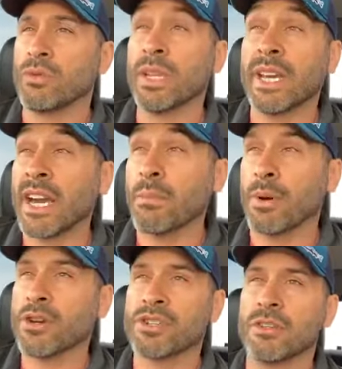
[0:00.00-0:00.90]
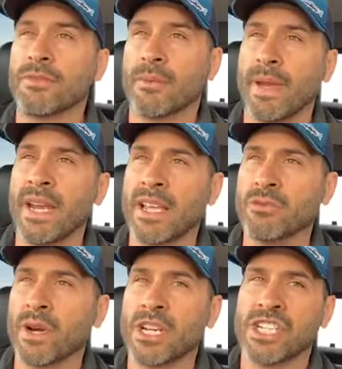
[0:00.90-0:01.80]
really kind of personal for me, and I
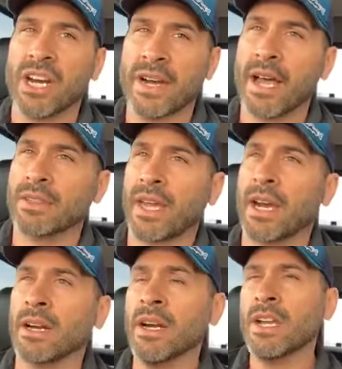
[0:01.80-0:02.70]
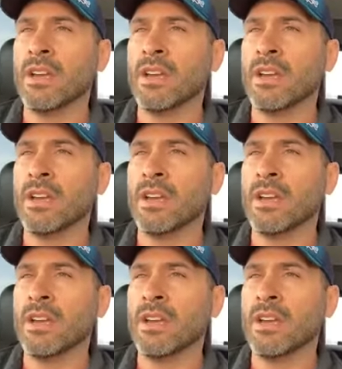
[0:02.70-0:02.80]
just wanted to share it out there.